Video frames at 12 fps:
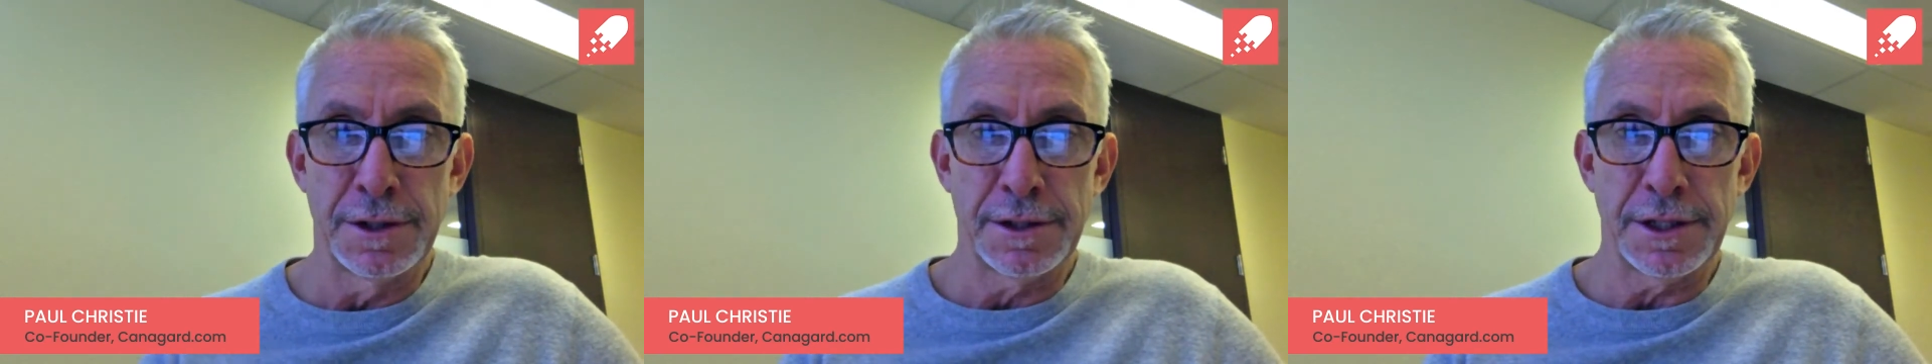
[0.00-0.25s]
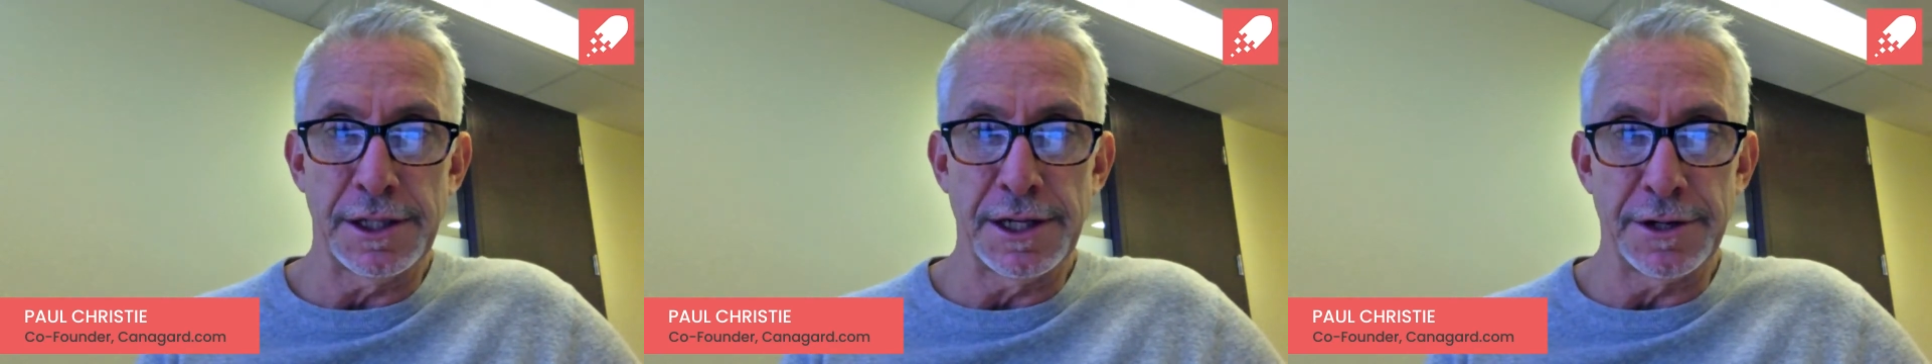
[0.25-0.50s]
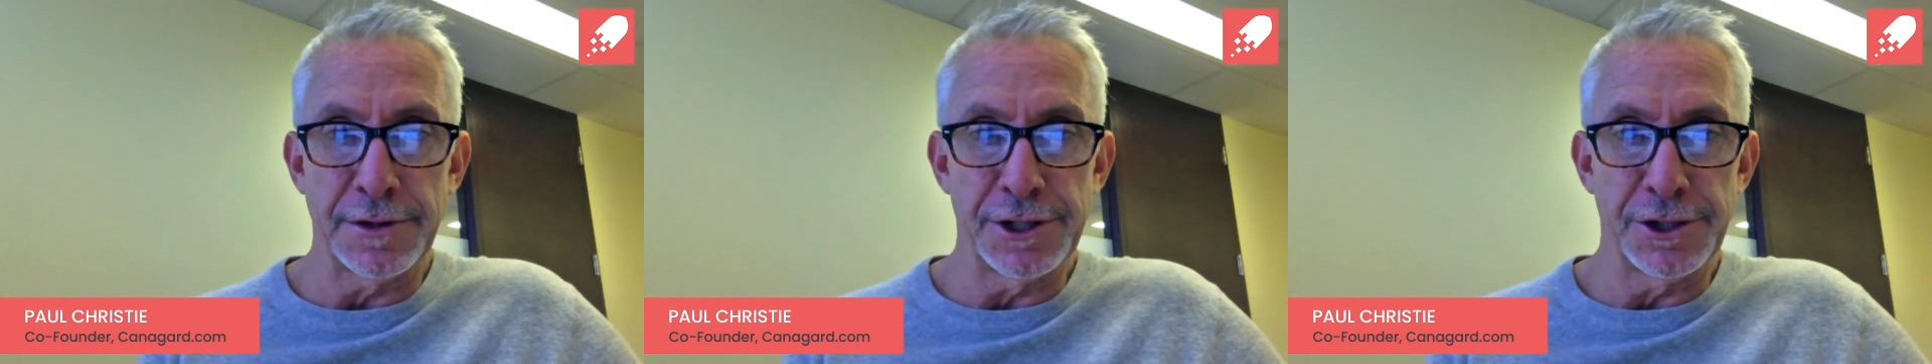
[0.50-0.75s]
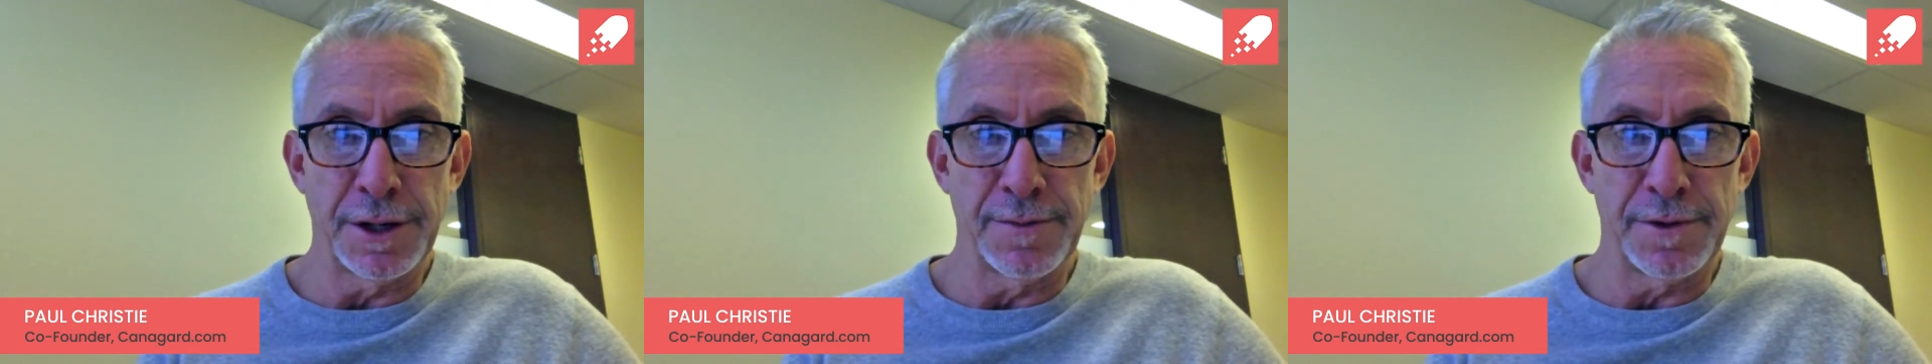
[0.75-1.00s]
They did a great
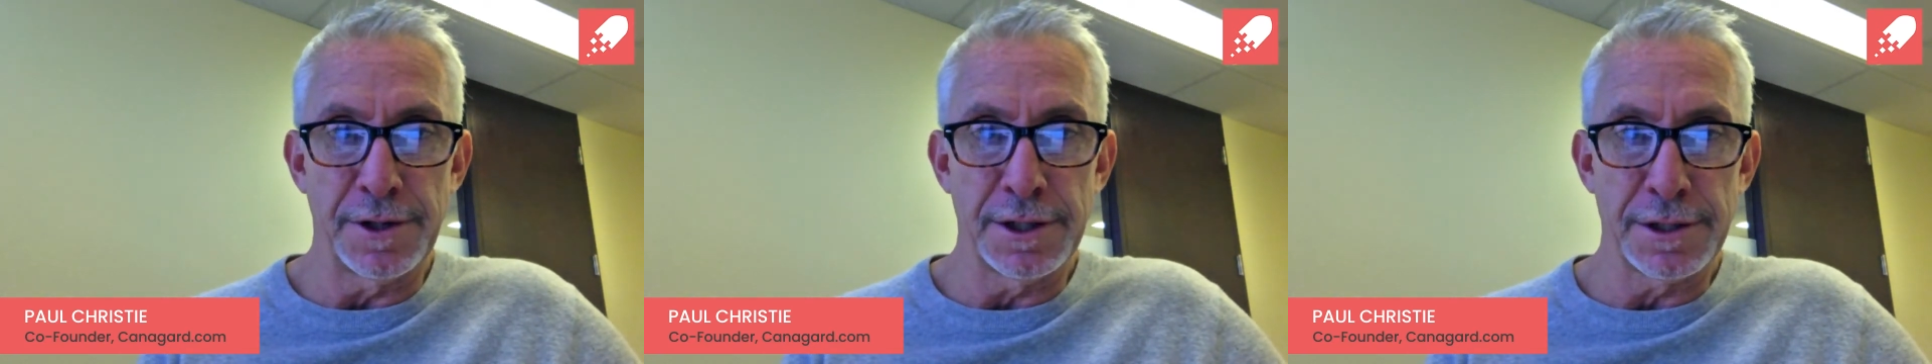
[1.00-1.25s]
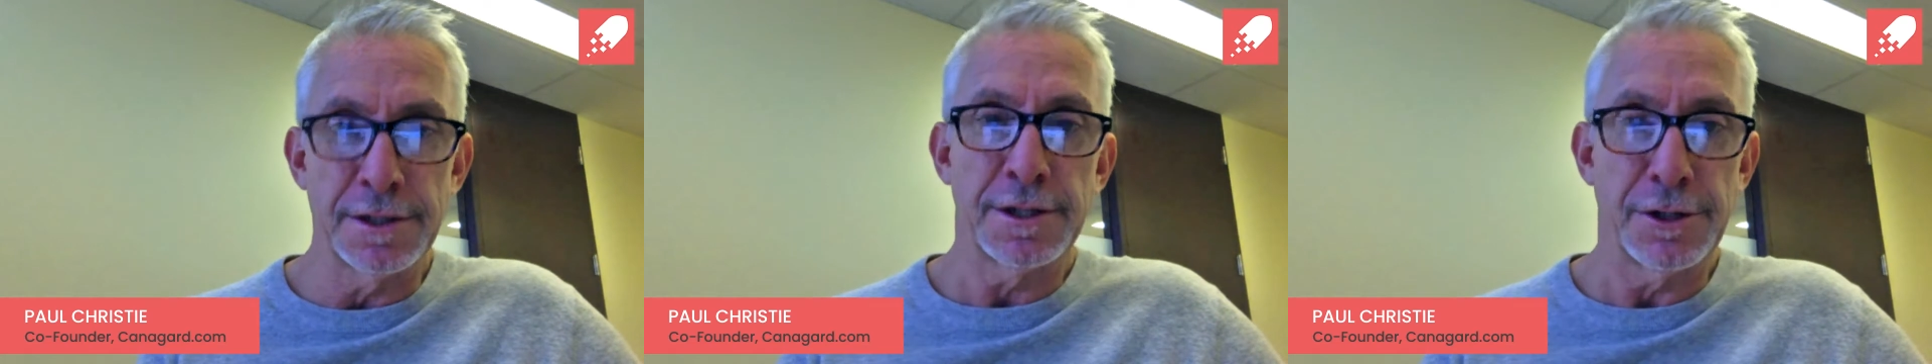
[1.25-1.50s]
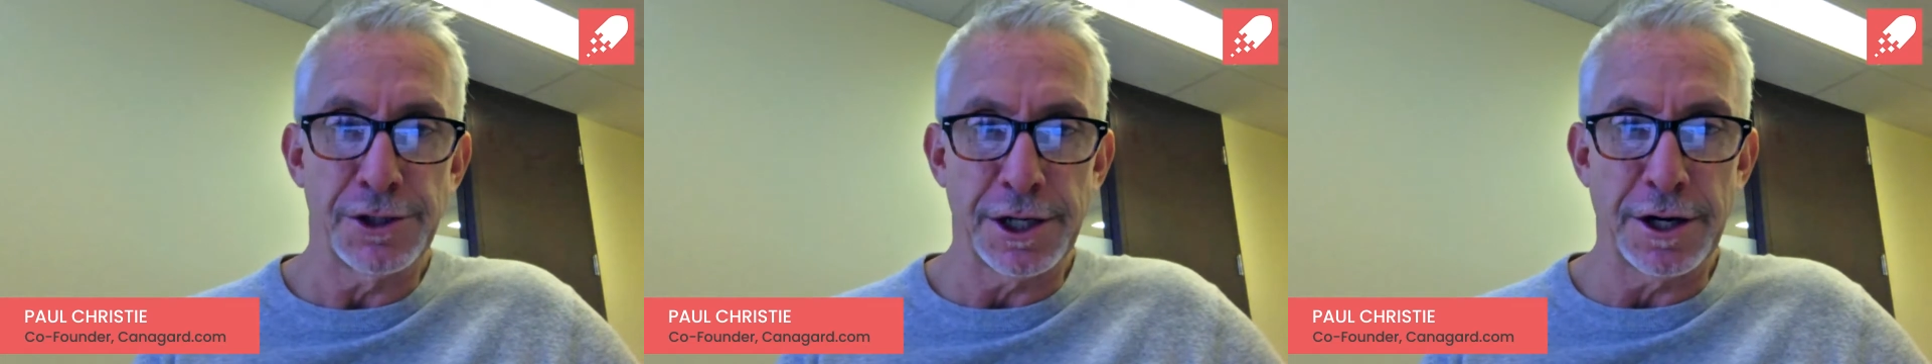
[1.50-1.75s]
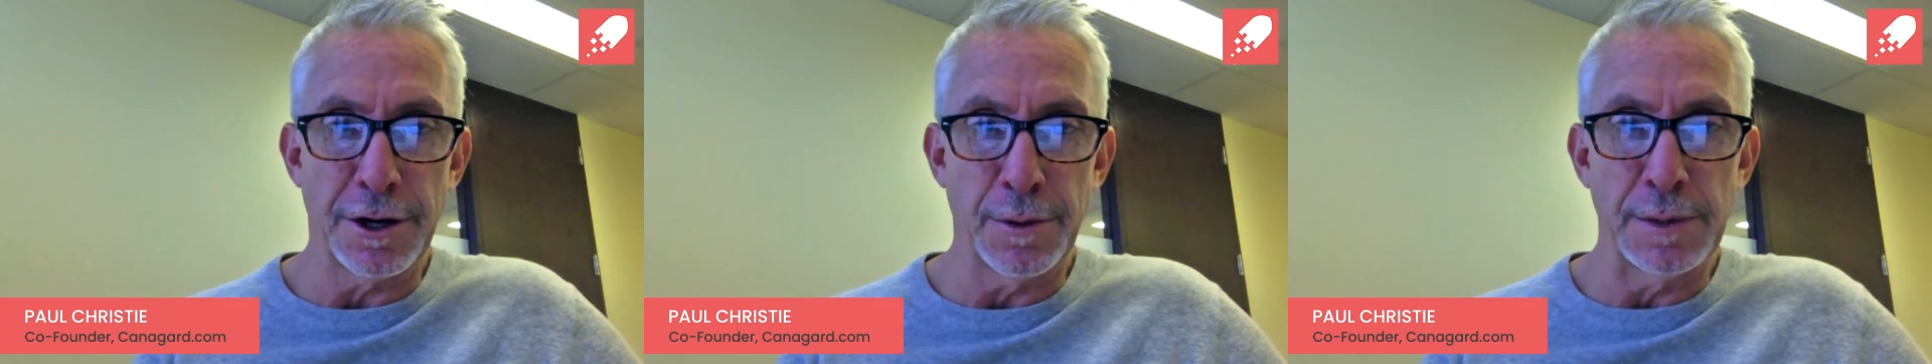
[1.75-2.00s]
job for us. Go
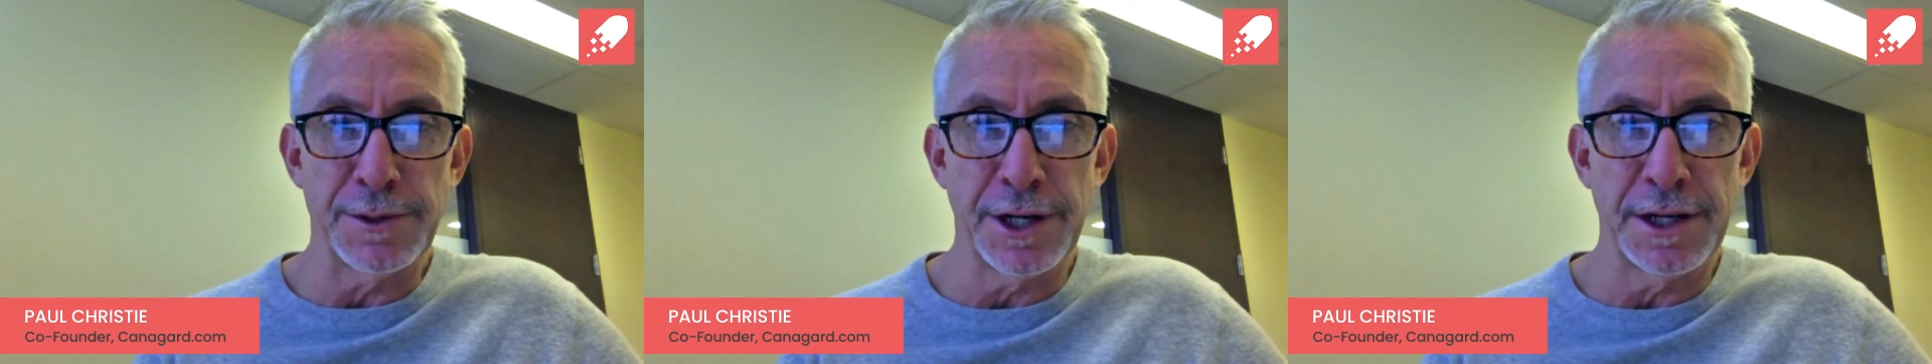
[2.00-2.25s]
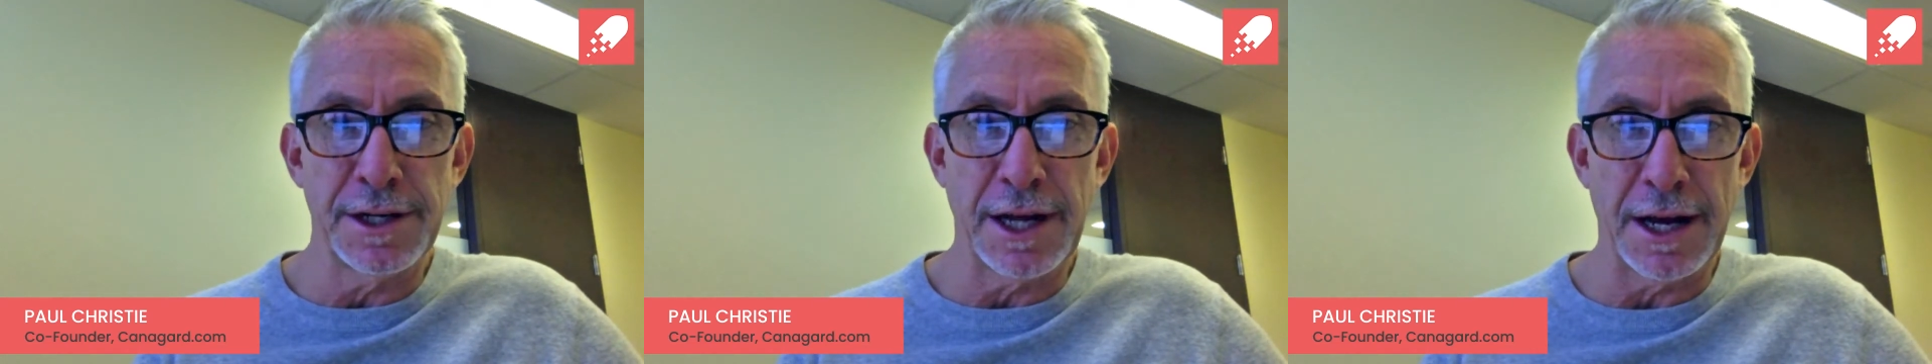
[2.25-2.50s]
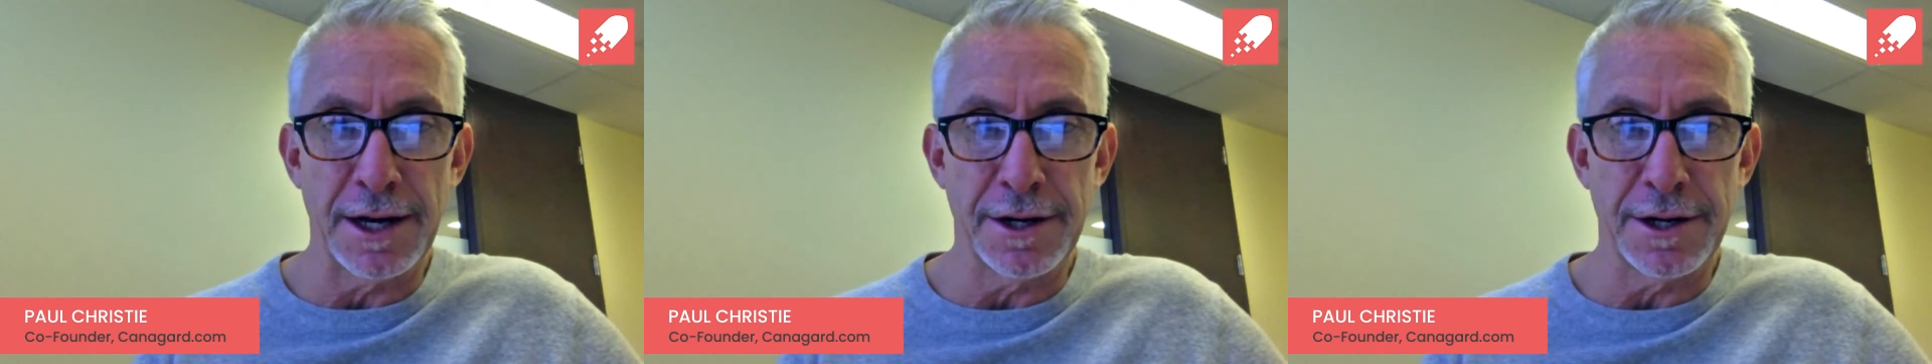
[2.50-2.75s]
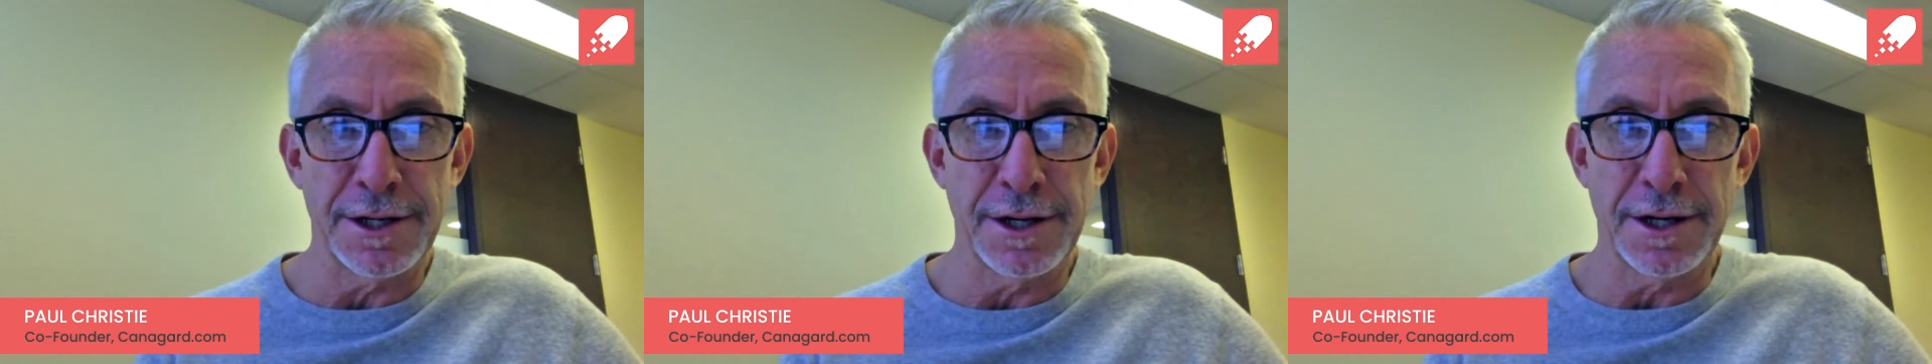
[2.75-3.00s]
check out our website,
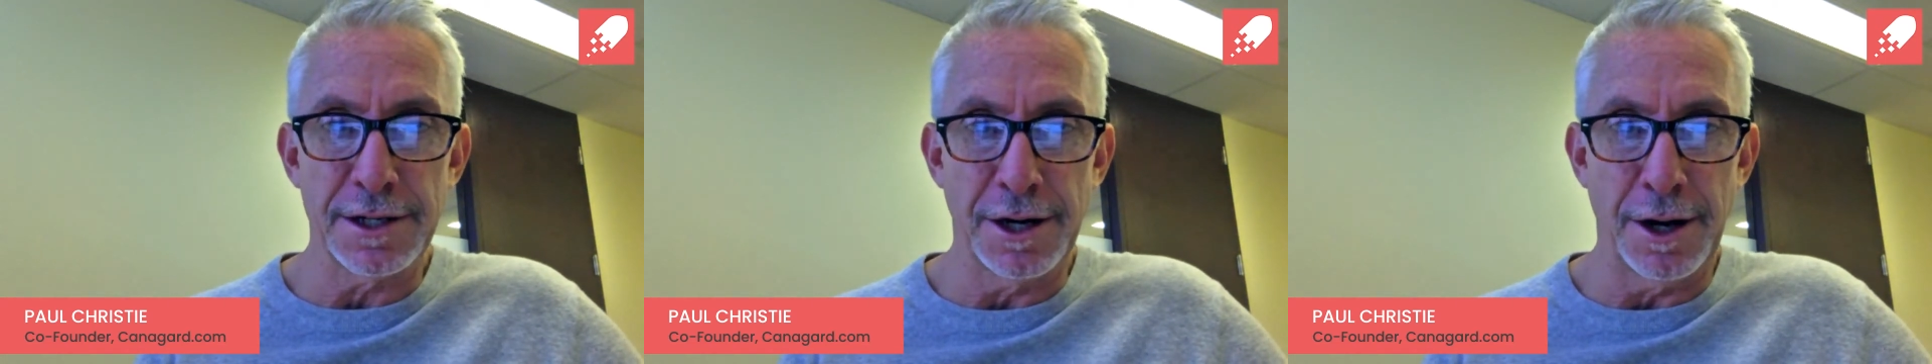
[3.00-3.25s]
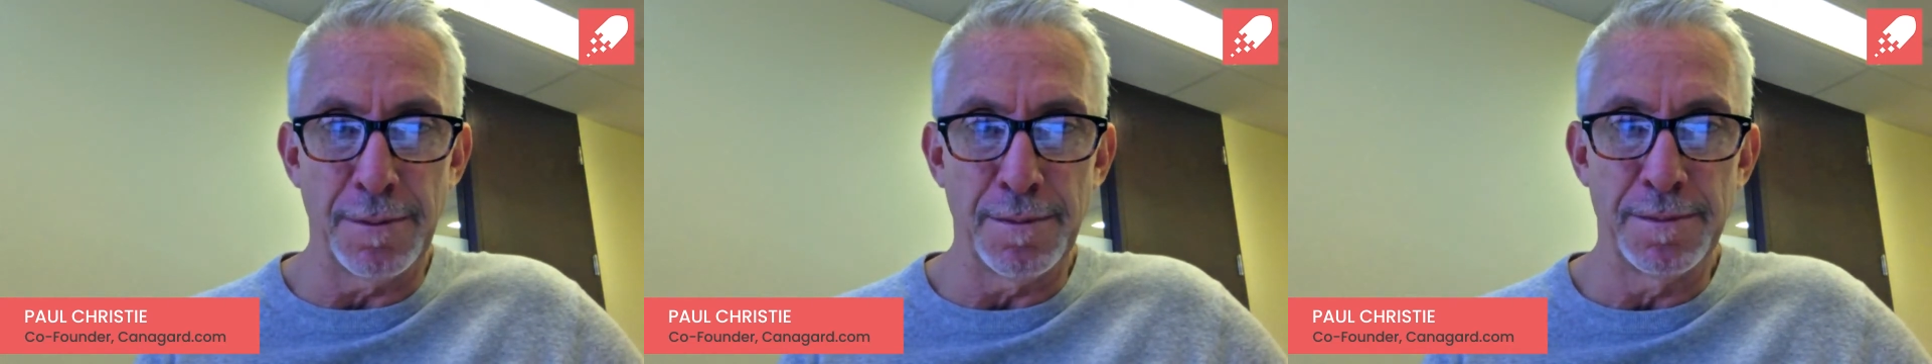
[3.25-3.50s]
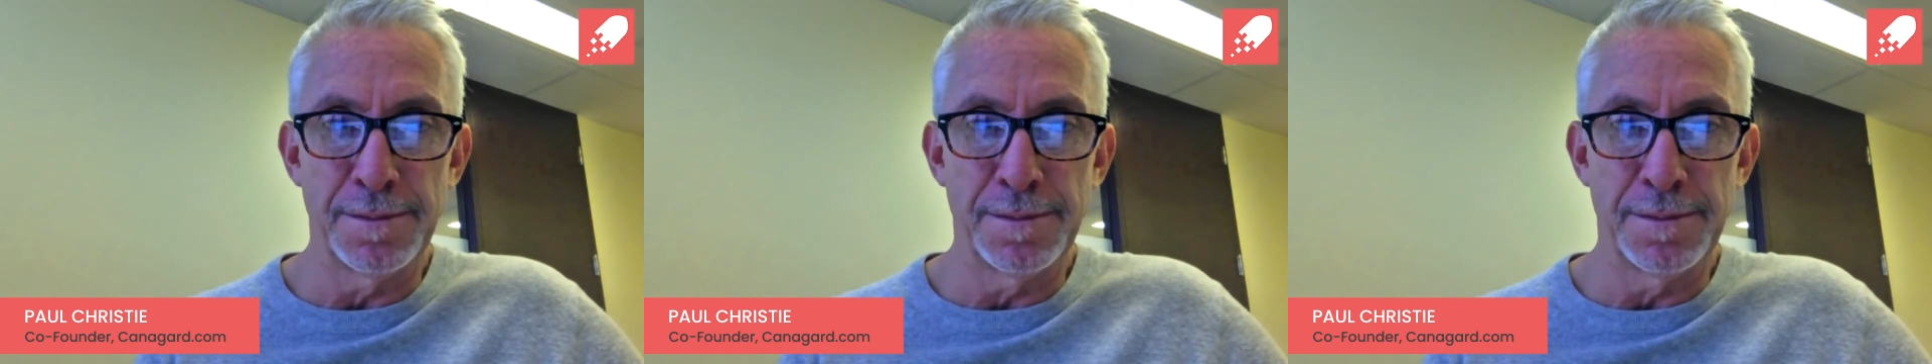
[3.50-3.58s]
canagard.com.